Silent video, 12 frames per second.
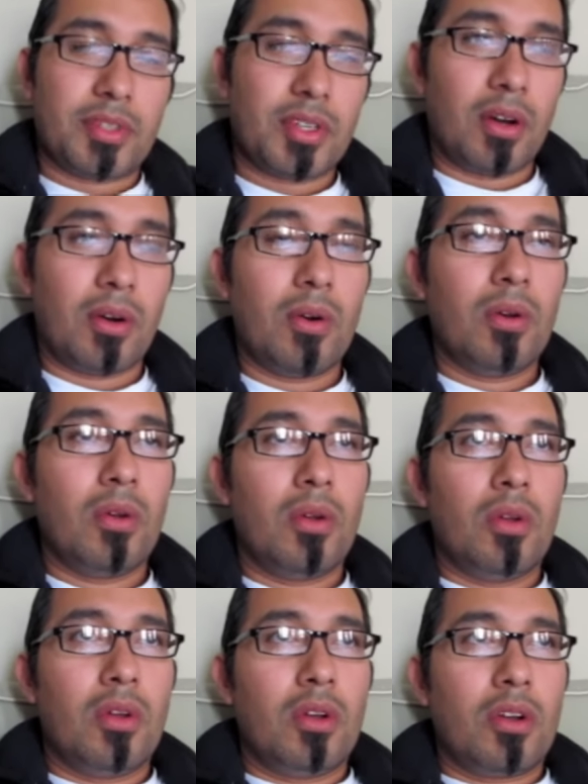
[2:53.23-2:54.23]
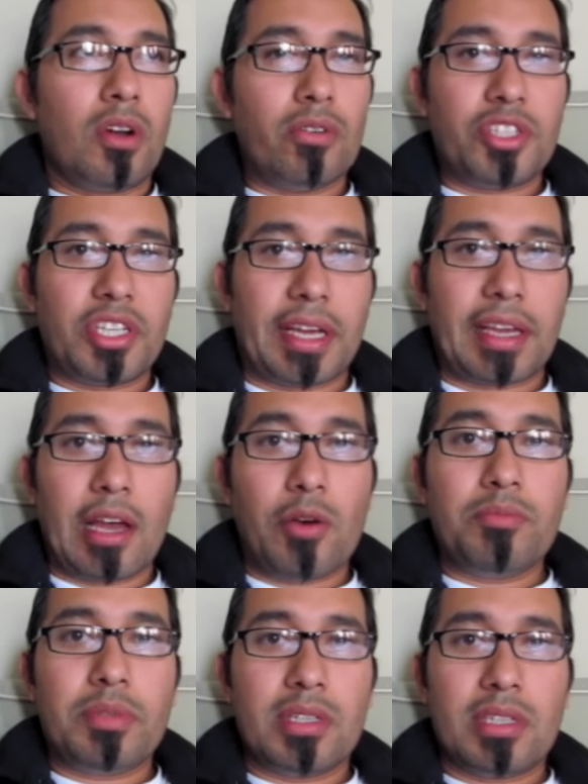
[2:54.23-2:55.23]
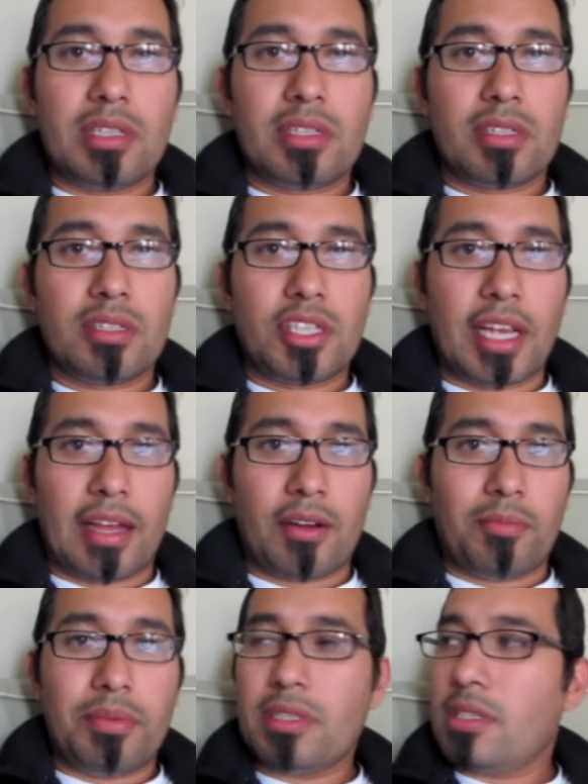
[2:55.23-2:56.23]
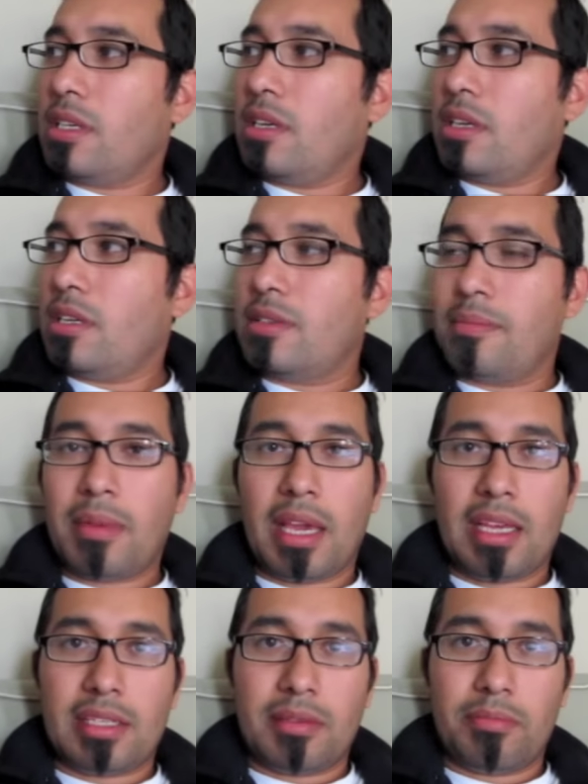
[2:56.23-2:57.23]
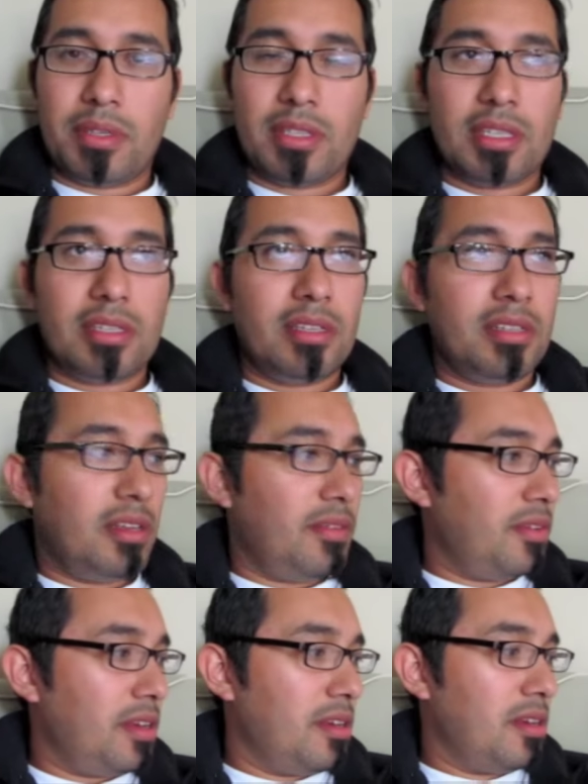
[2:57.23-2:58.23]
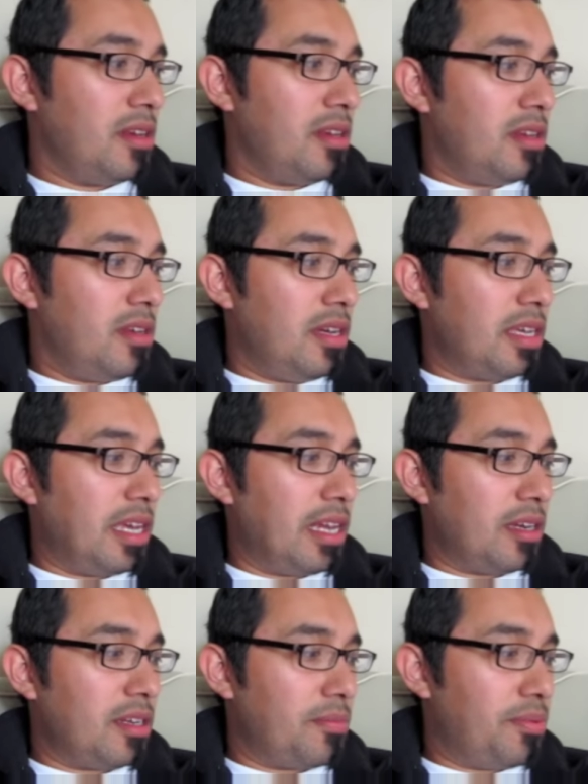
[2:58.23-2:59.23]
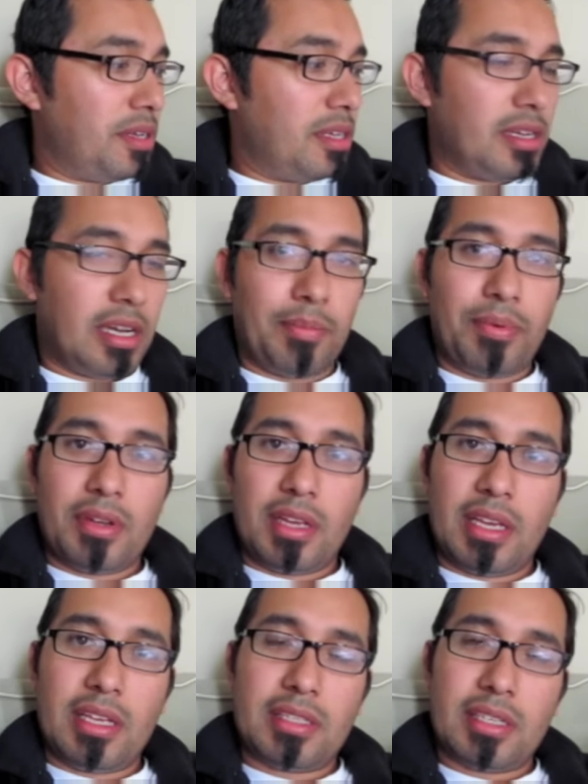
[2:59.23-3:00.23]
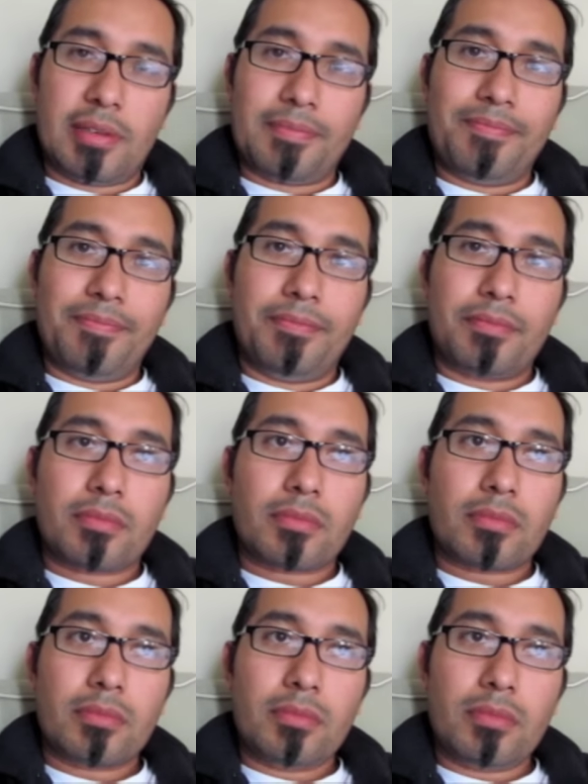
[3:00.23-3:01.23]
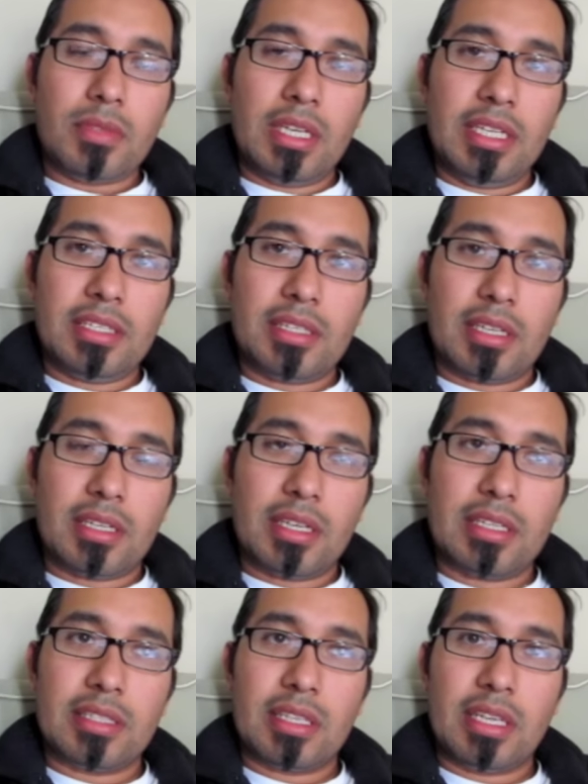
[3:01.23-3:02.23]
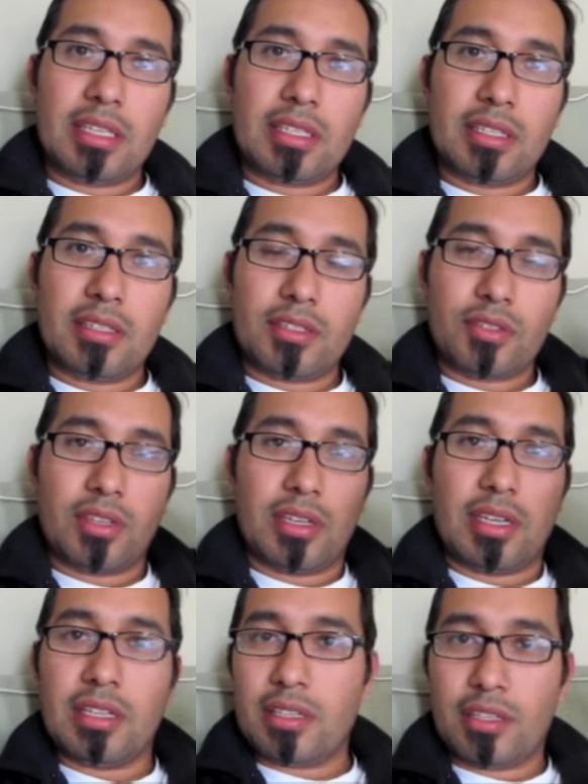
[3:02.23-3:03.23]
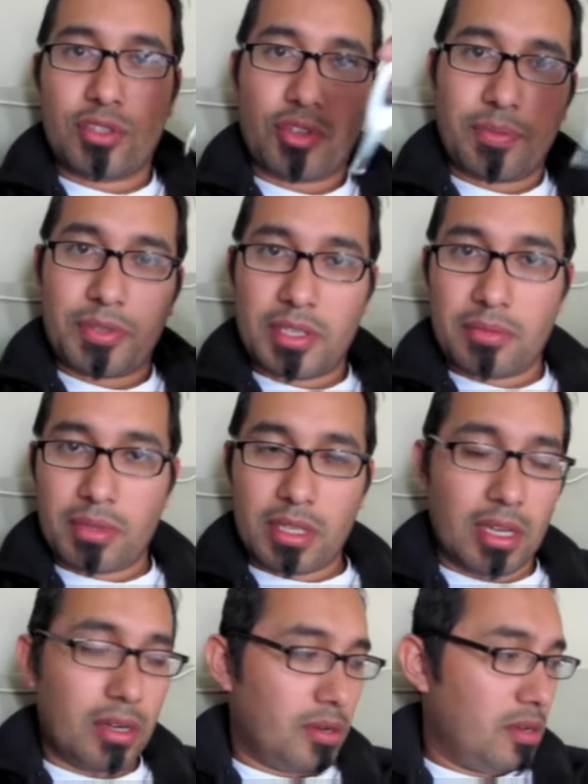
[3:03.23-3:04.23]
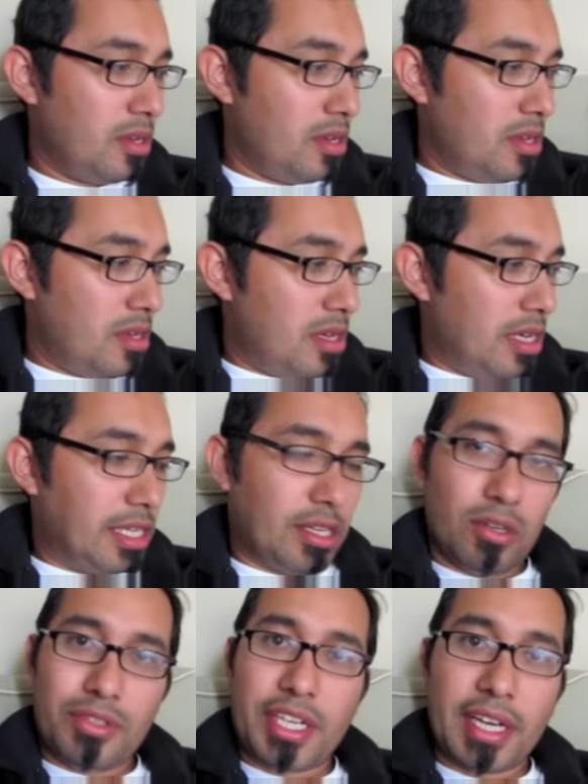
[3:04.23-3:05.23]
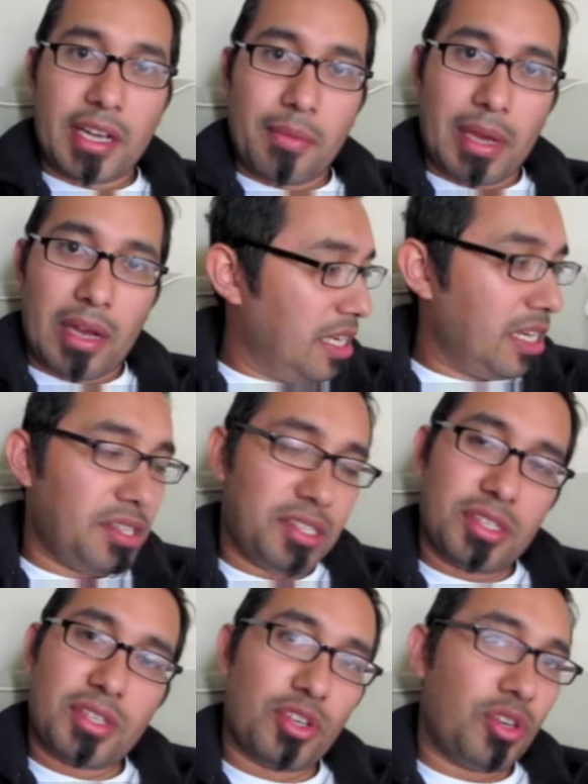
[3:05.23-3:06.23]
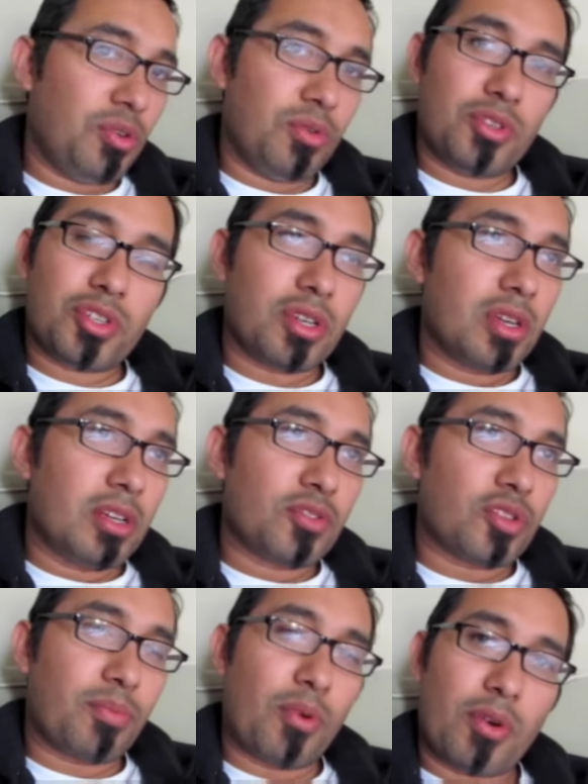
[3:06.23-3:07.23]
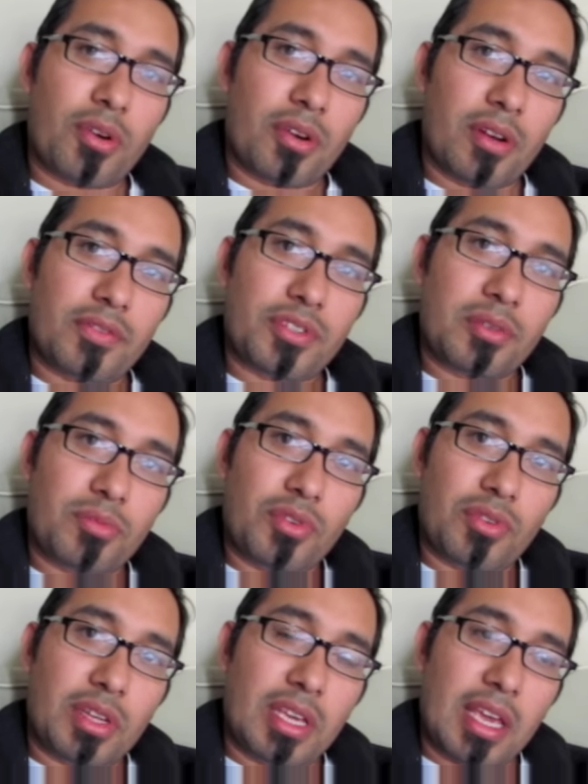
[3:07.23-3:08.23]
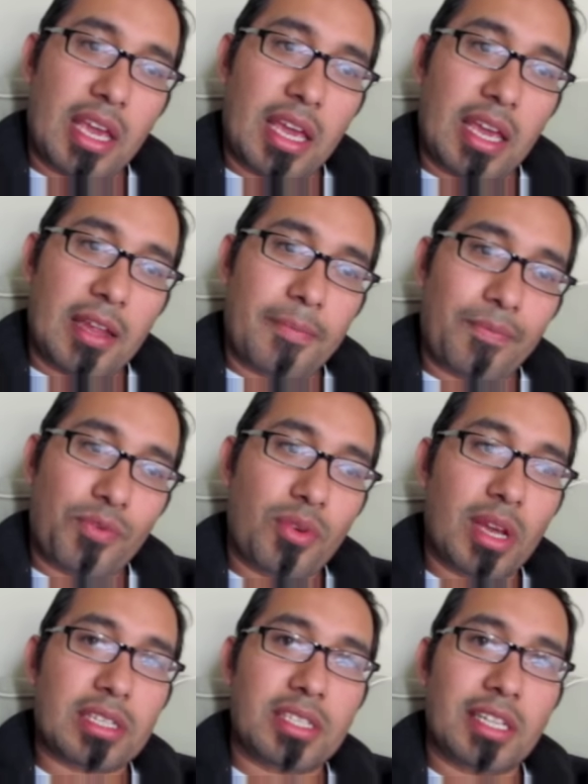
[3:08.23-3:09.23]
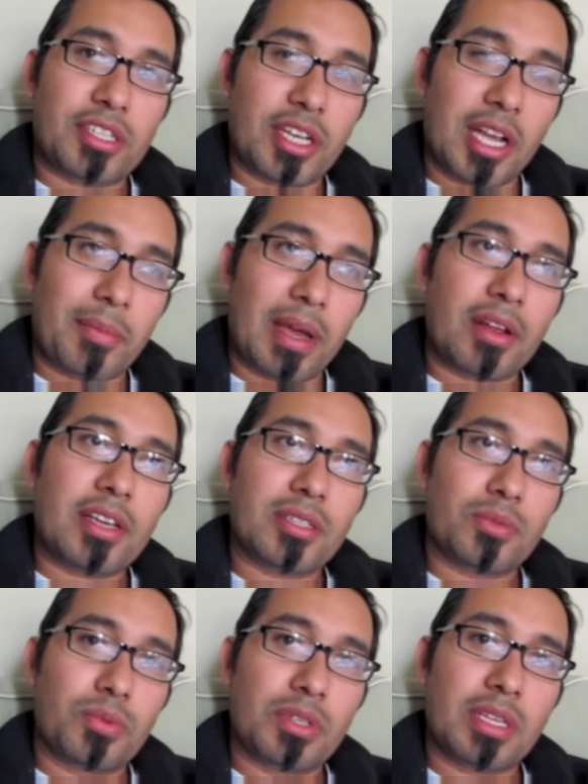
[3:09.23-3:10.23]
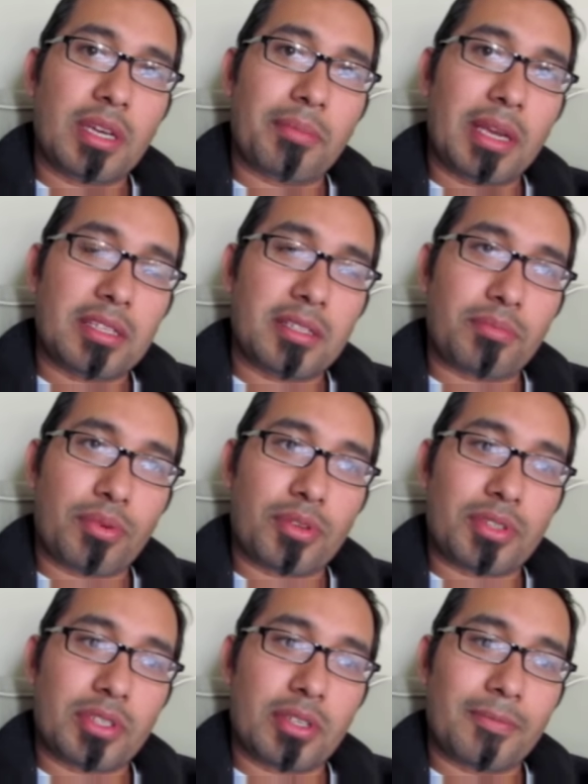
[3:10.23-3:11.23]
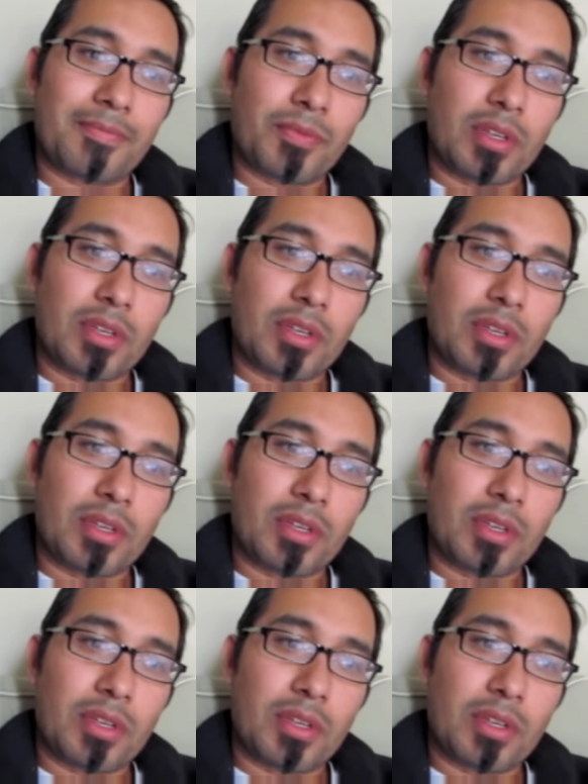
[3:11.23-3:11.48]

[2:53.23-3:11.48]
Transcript: So go check out Billy's channel. Billy is amazing. Billy CTV. Again, I'm gonna put I'll put his um his uh, links in uh, in the description below. And go check him out. He's just a huge supporter of the community, and you guys need to check him out. He's a really amazing person.